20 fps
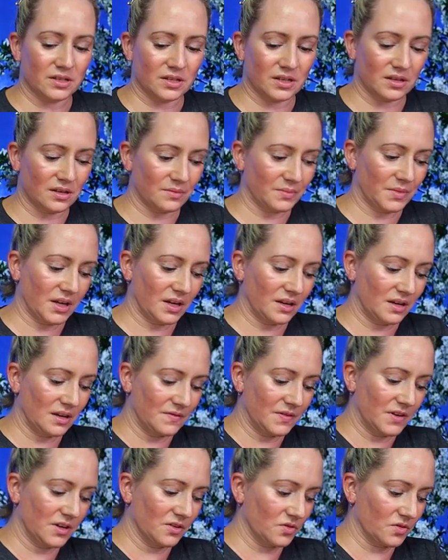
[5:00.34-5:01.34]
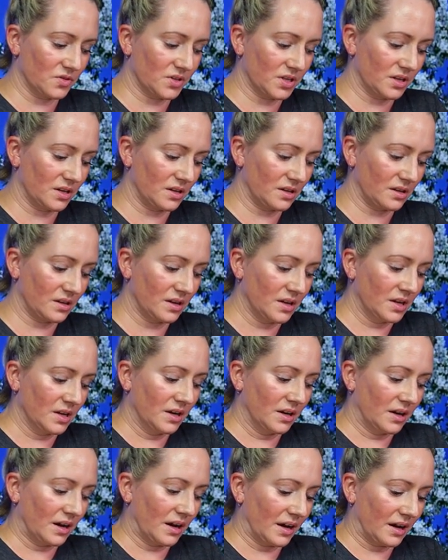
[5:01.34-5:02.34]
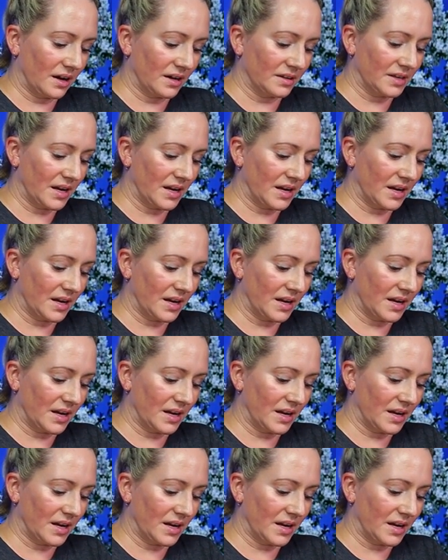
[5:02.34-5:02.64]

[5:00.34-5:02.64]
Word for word: skin in my evening routine. Uh,